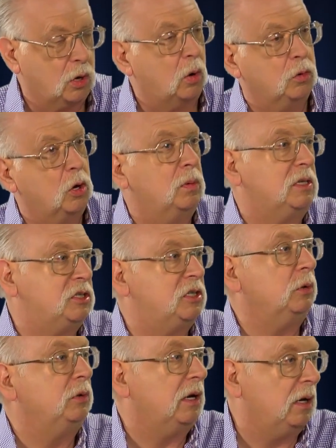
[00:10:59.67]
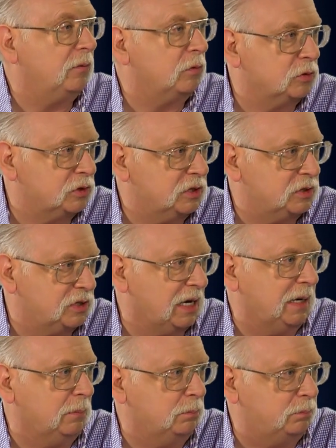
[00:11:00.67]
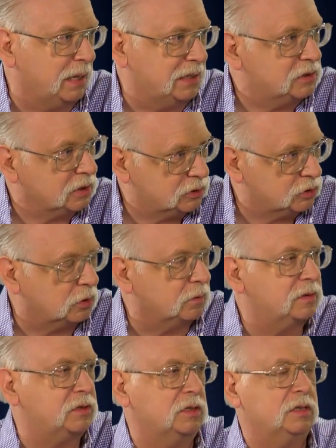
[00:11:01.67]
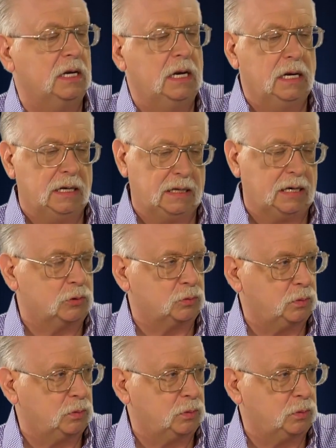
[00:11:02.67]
although it still delivers the same basic services. It has